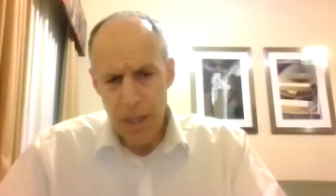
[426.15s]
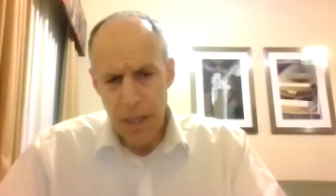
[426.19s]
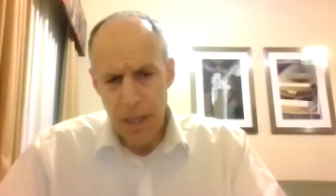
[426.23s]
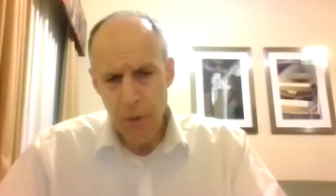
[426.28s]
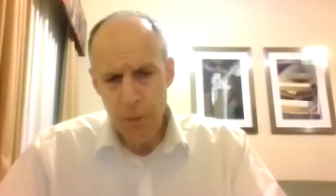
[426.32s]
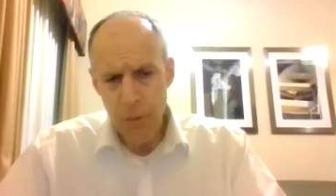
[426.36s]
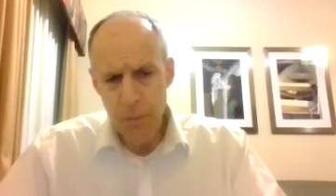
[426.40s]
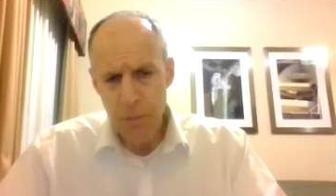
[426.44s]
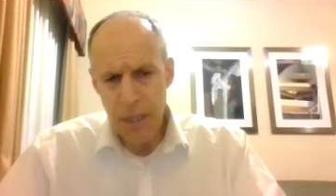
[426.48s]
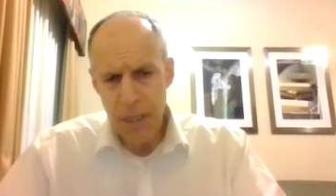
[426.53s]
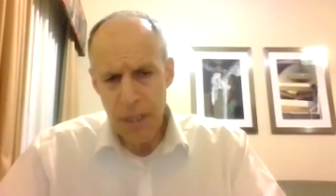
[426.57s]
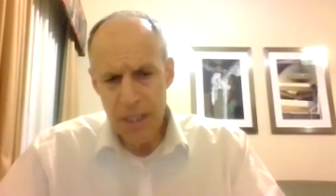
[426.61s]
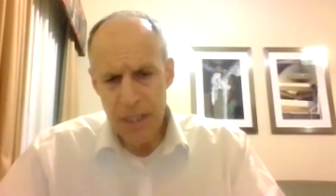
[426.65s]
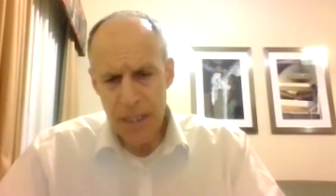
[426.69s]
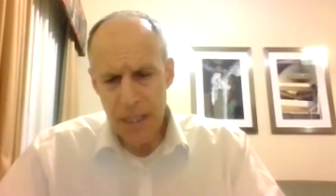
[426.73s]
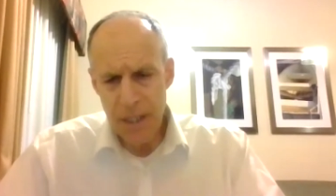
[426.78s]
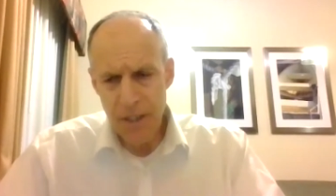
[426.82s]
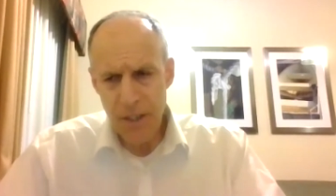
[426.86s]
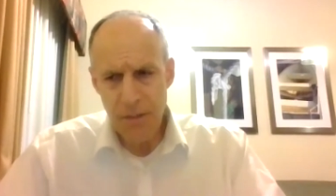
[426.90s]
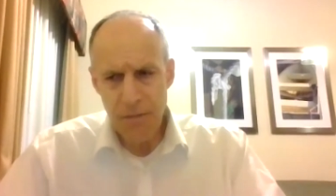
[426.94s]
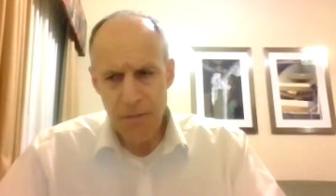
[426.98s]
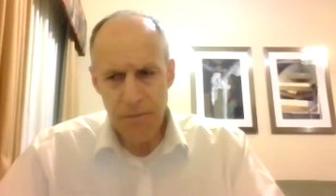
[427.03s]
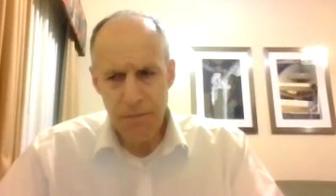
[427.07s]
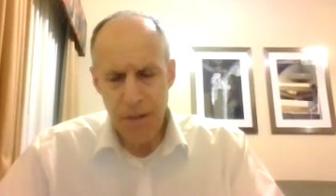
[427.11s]
It would be
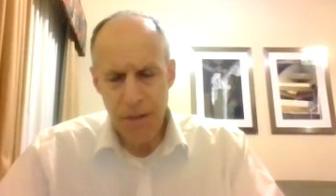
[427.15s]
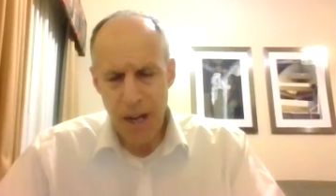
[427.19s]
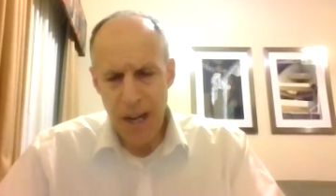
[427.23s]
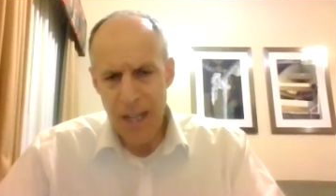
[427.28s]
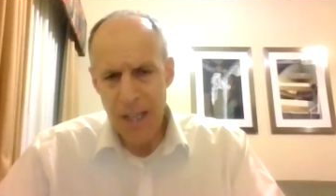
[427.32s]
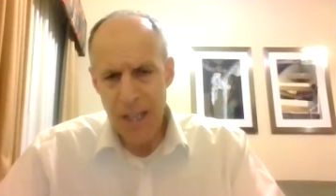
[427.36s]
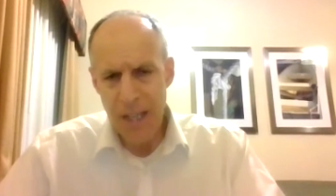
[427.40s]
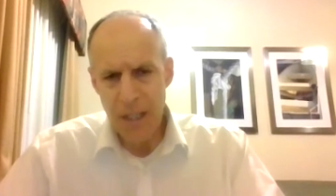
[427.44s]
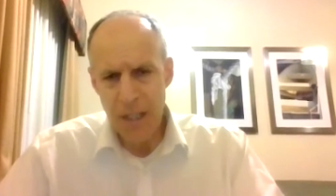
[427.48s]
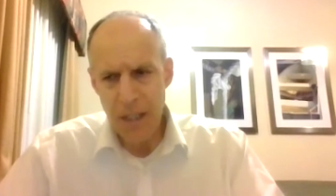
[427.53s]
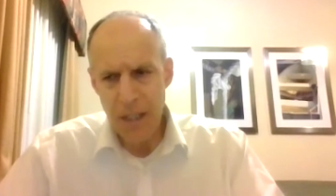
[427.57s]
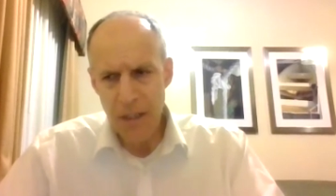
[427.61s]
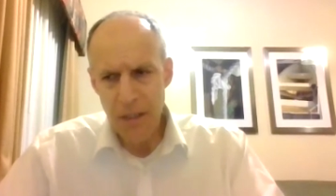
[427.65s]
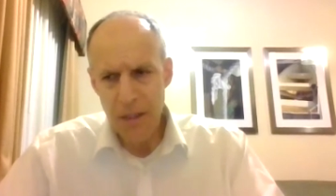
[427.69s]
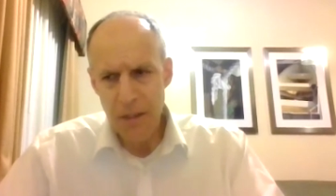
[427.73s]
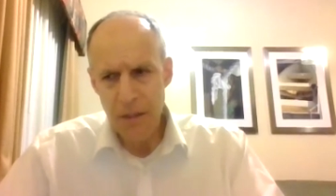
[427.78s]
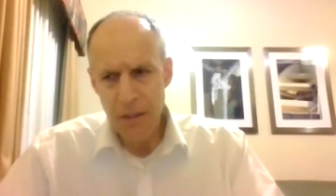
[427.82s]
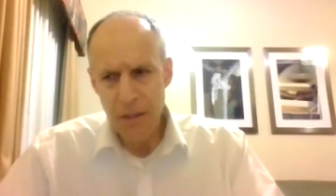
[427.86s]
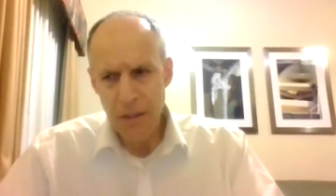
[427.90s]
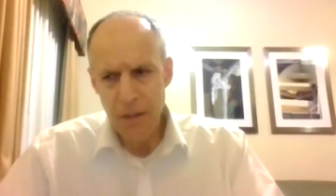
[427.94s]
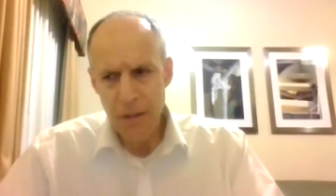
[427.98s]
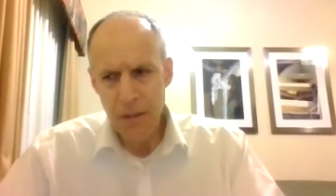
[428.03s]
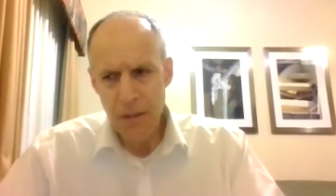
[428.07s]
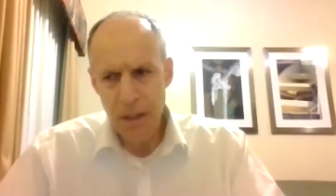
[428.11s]
such a fine,
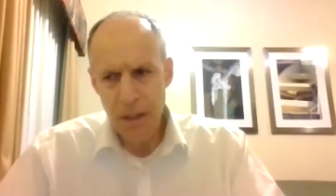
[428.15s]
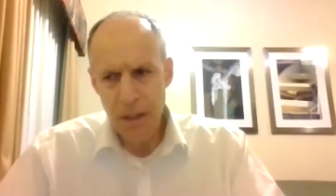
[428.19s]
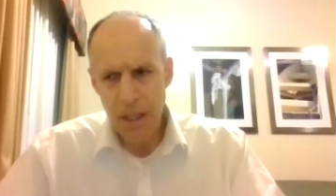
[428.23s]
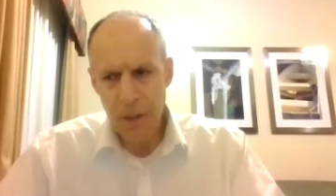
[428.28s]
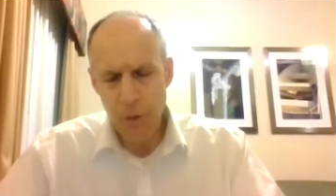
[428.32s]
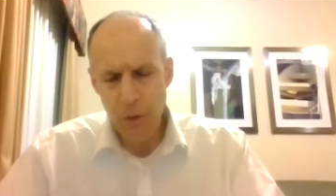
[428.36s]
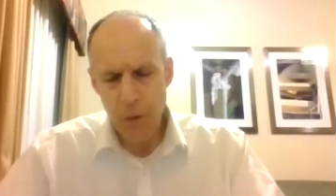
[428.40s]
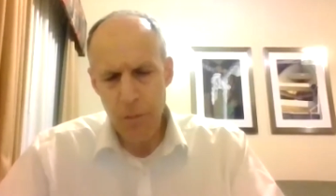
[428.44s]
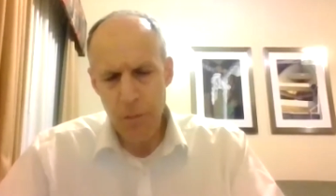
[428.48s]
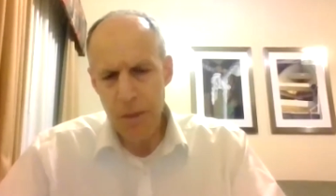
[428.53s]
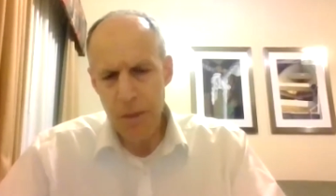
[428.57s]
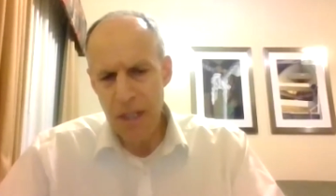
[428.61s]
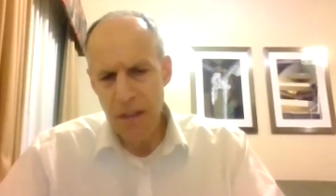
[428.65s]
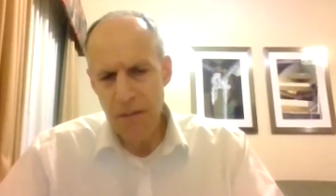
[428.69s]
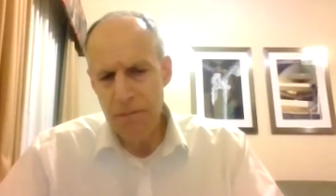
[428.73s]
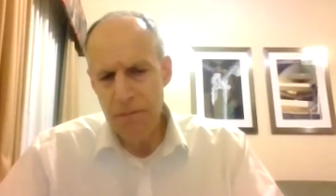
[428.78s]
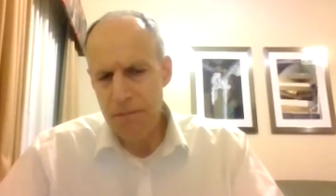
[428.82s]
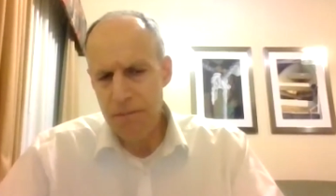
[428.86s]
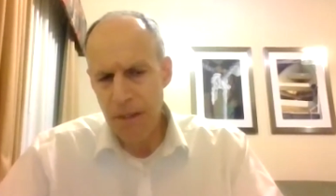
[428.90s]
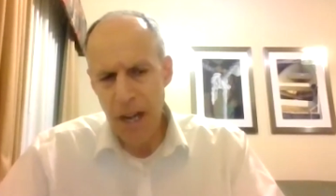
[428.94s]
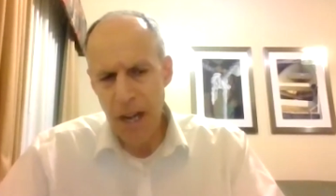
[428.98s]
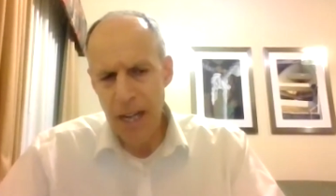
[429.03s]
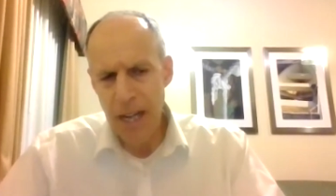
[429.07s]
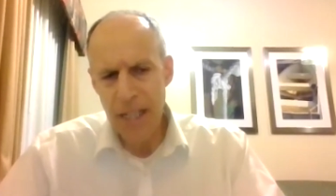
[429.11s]
it would be a
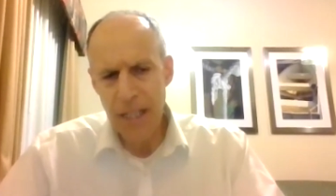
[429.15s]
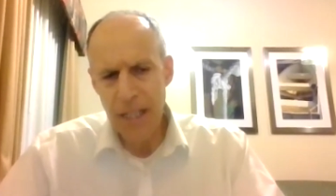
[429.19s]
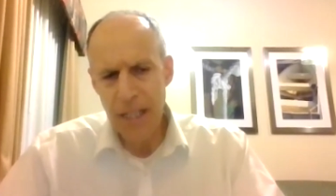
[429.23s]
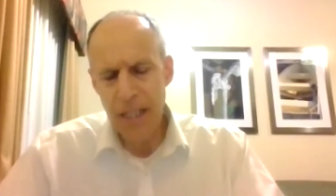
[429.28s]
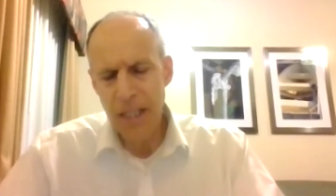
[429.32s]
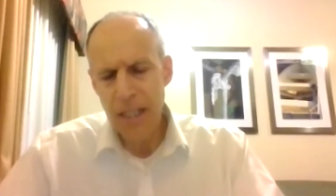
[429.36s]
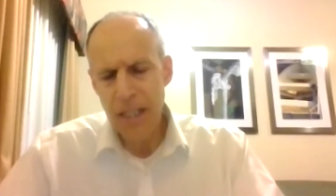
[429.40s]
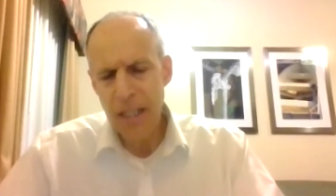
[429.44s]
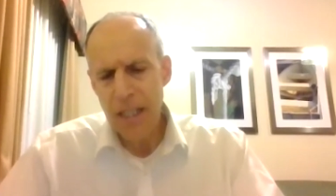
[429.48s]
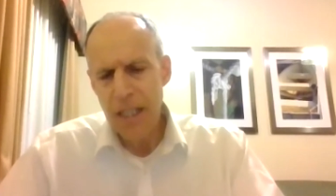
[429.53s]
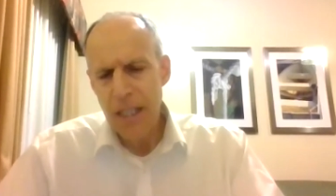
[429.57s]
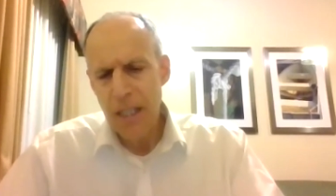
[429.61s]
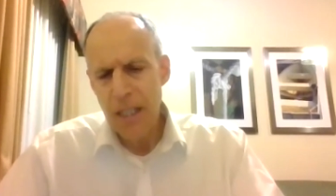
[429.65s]
fine